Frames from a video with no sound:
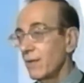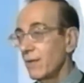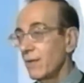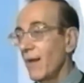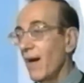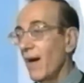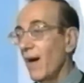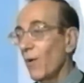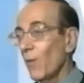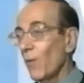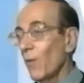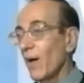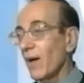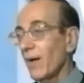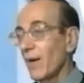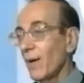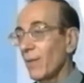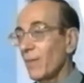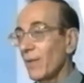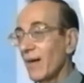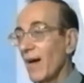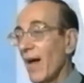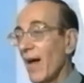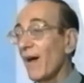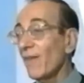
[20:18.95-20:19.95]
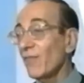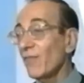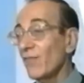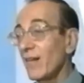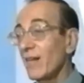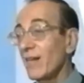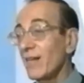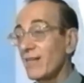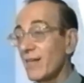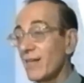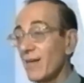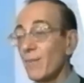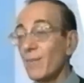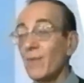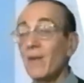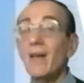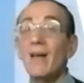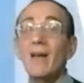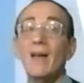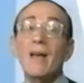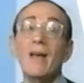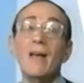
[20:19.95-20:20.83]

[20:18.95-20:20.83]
Now what? I mean, after he sent.